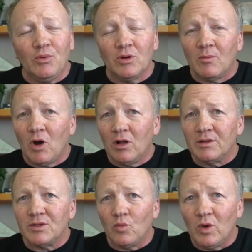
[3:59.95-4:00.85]
put them all
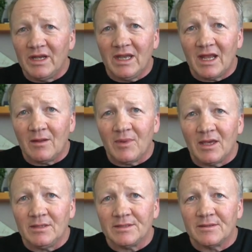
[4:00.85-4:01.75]
into one
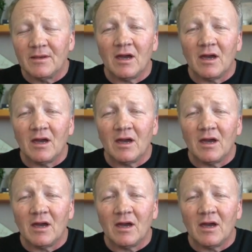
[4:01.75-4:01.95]
database.